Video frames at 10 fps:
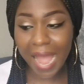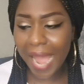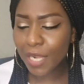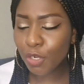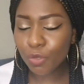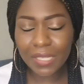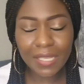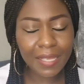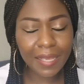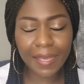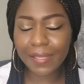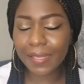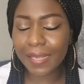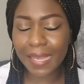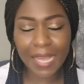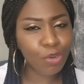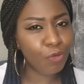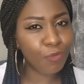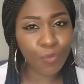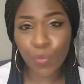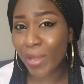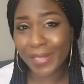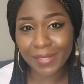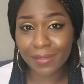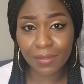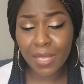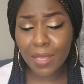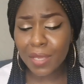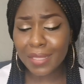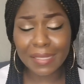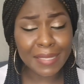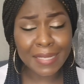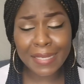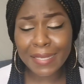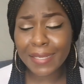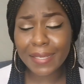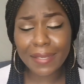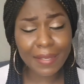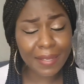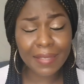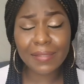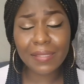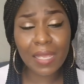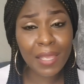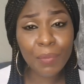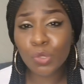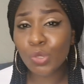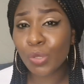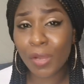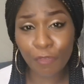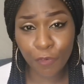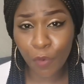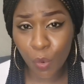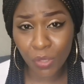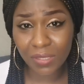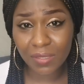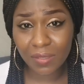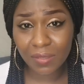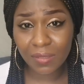I don't care the kind of wedding that he is able to afford.